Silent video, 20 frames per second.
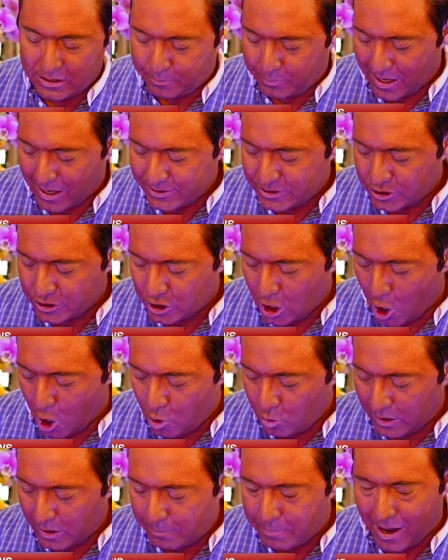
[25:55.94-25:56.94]
First, the
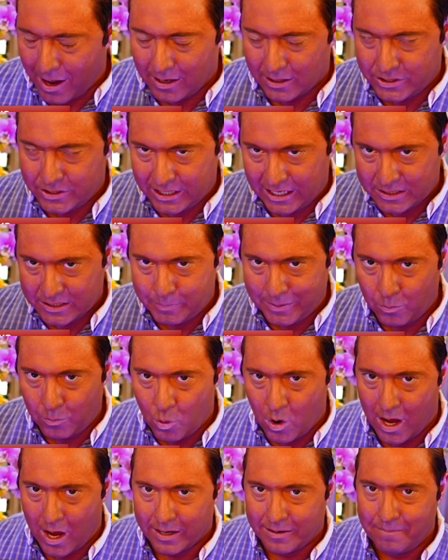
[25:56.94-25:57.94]
president's only policy
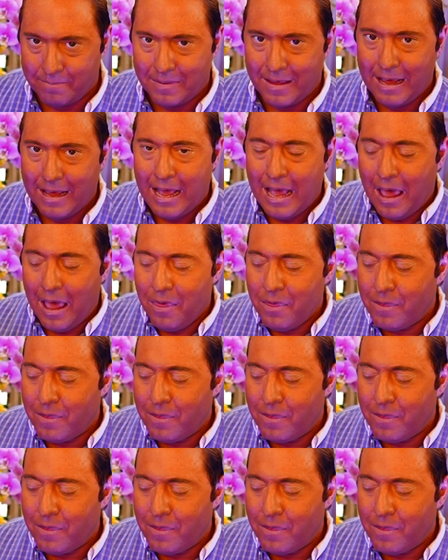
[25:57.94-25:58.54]
has been one,